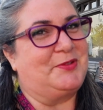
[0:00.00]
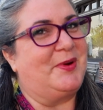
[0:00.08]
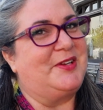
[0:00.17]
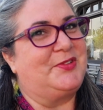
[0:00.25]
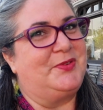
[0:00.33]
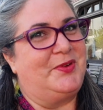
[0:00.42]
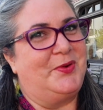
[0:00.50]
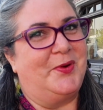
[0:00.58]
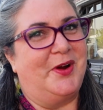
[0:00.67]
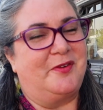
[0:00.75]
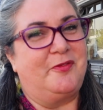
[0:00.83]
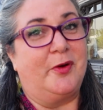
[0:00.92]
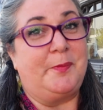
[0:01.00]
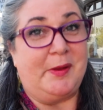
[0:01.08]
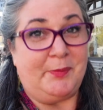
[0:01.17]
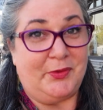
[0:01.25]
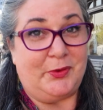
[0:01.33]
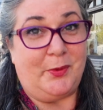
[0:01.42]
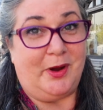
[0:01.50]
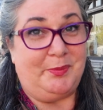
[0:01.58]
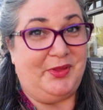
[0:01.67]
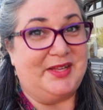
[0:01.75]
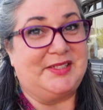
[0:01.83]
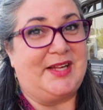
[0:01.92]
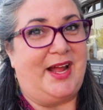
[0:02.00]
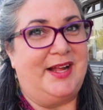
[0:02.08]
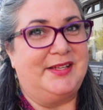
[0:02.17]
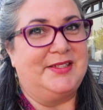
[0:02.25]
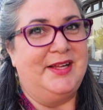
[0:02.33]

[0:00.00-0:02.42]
Race Through New York for people who are plus size